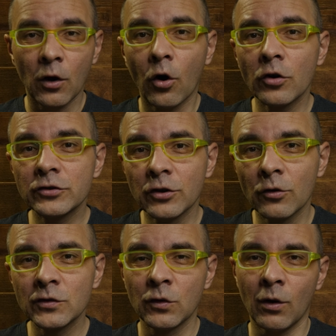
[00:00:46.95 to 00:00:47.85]
or
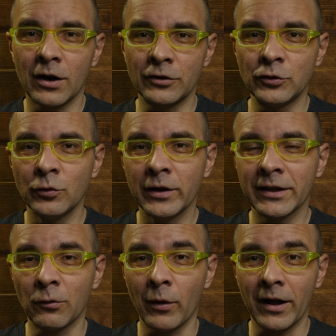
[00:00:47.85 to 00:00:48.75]
those who are
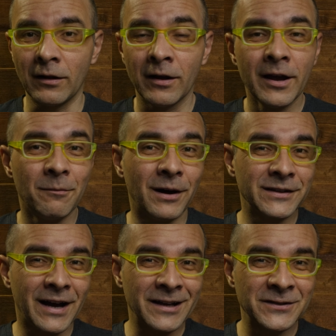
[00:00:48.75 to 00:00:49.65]
doing well
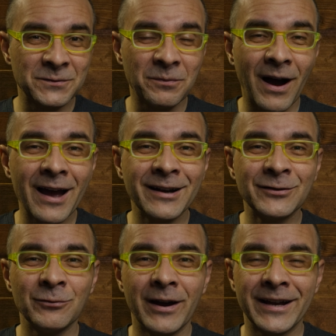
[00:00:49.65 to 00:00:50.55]
but aspire
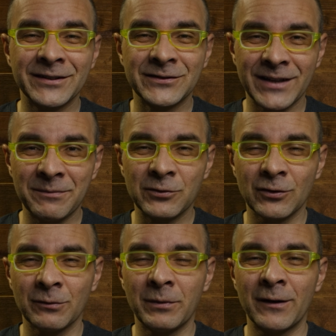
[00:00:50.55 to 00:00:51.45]
to
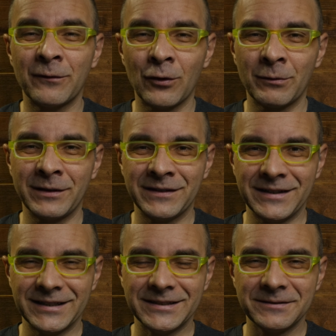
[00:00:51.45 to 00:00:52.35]
exceptional
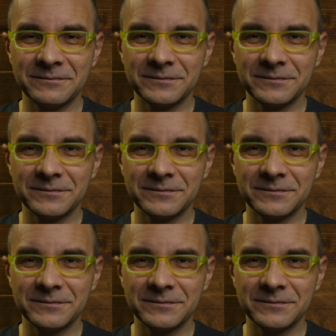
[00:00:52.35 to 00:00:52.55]
performances.